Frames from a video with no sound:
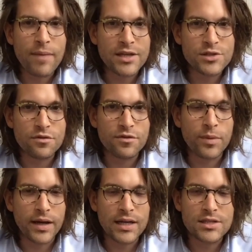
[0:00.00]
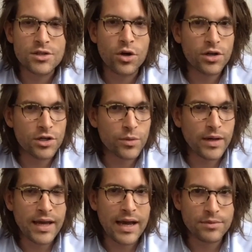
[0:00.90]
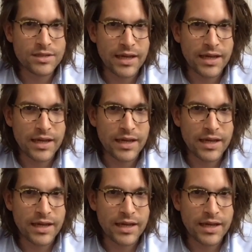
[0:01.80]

it makes you feel better, it's not going to do any harm to